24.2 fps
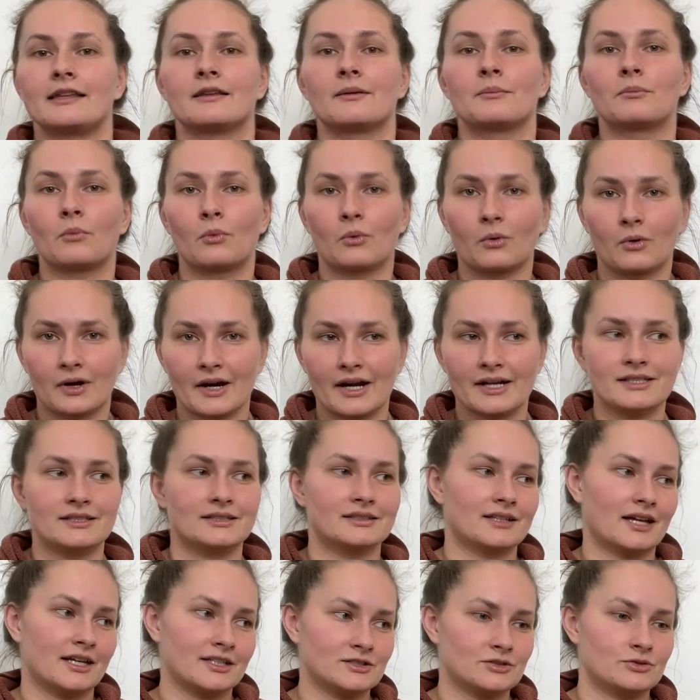the more
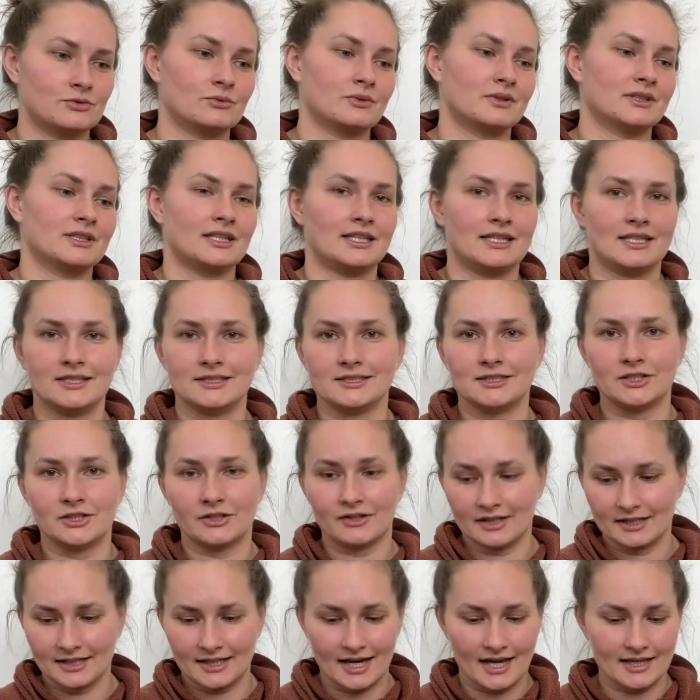I do it, the easier
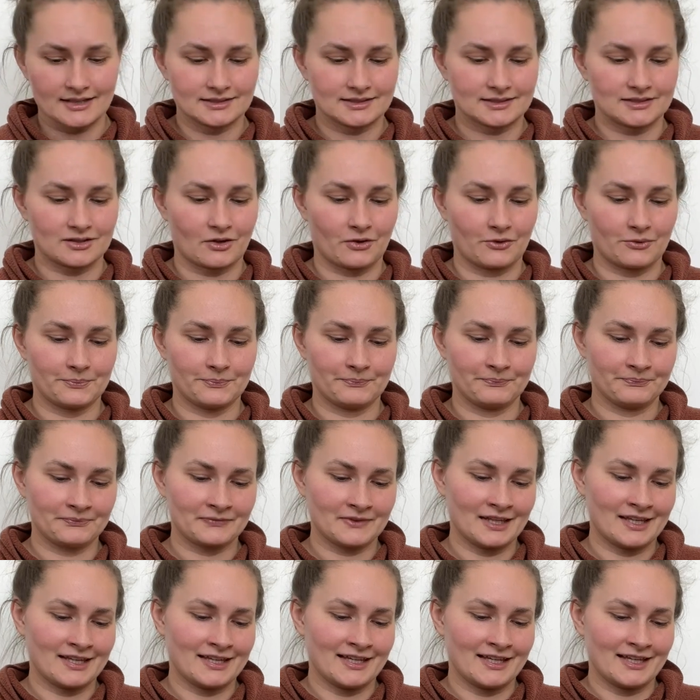it gets. So
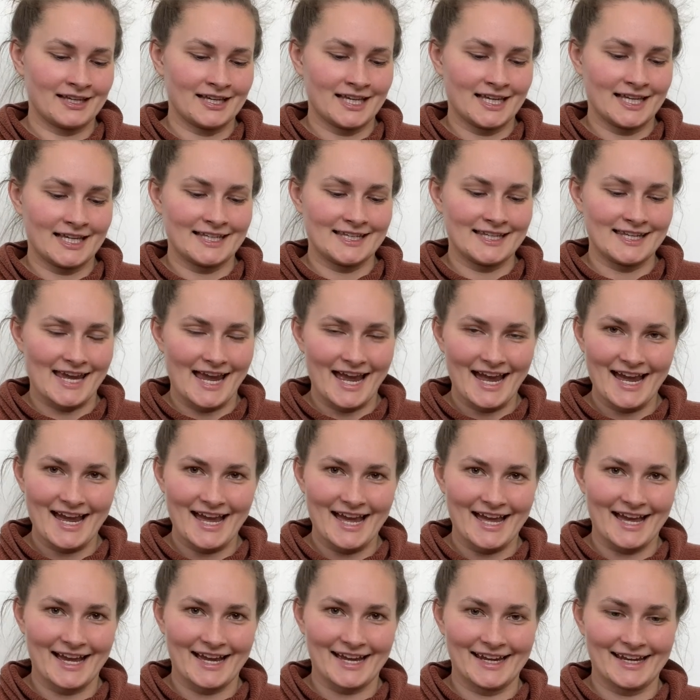
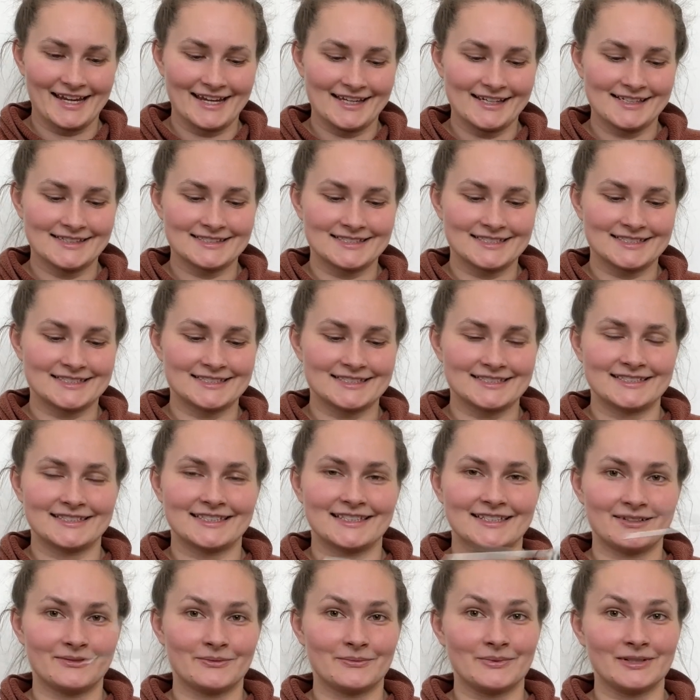yeah, it's
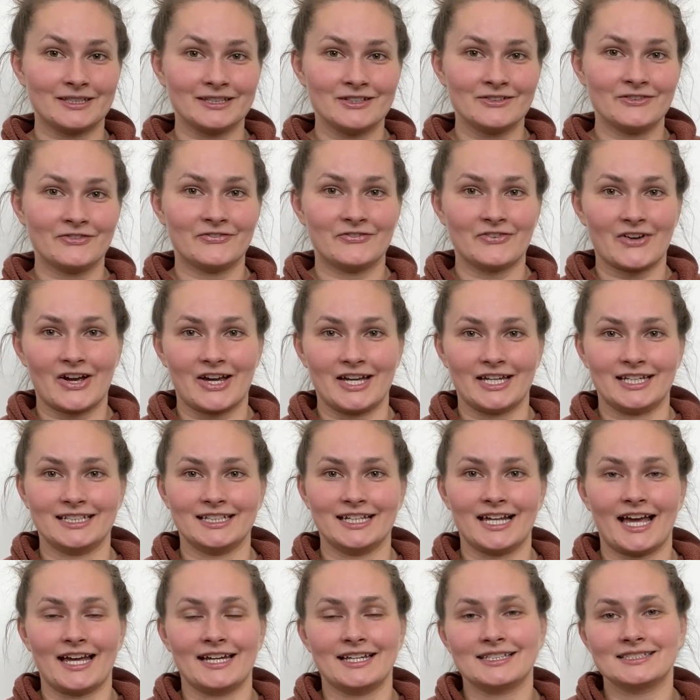really fun.
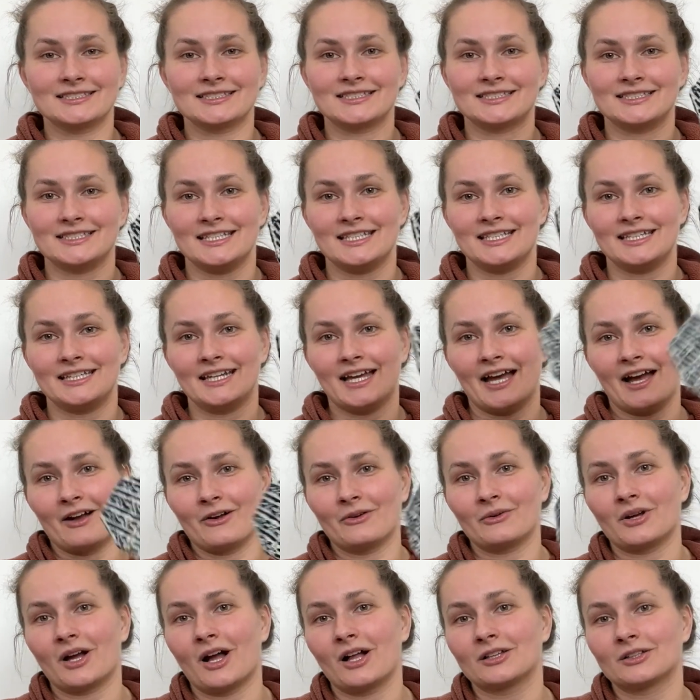I can see how
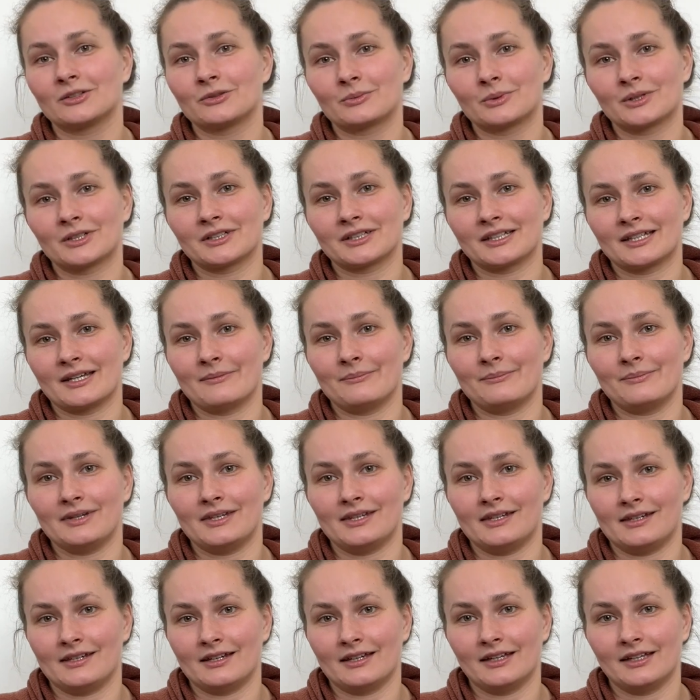color work can
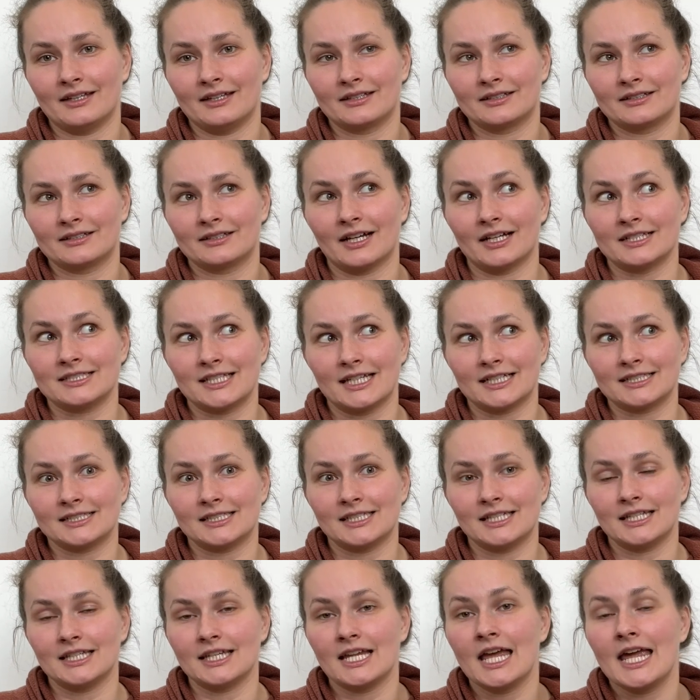be
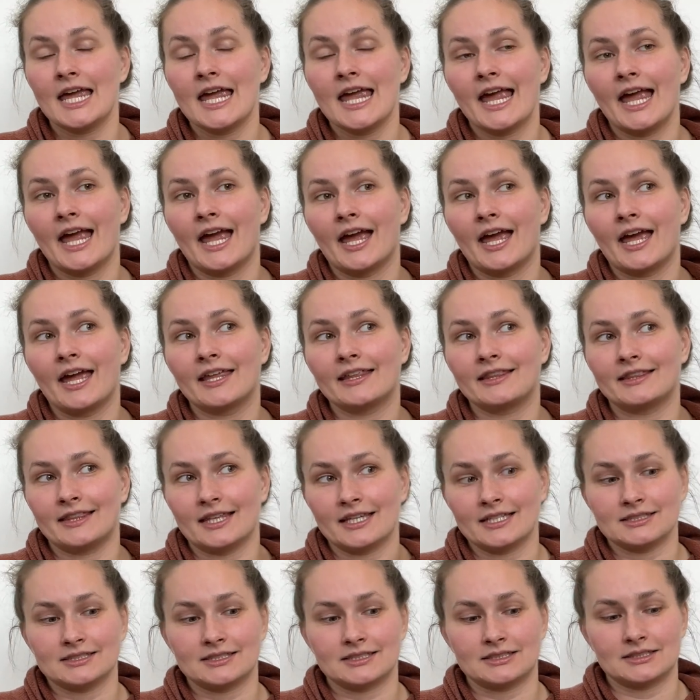addicting.
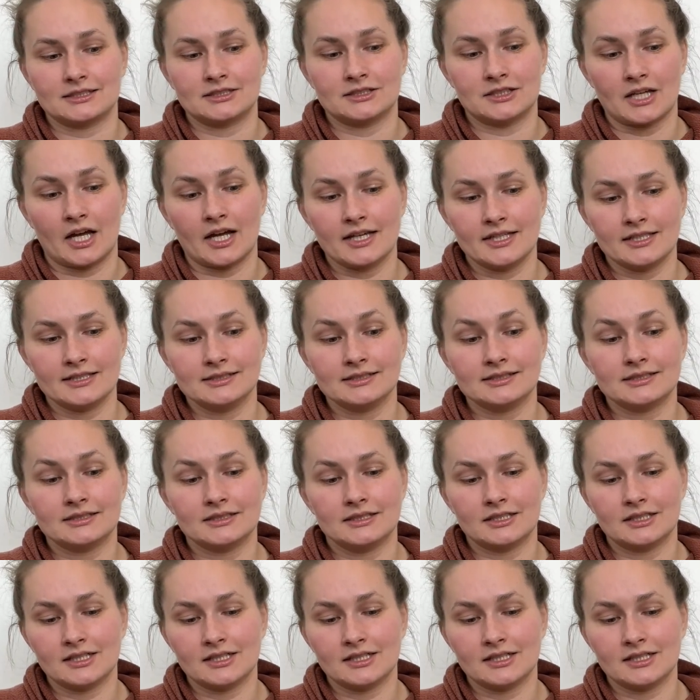This does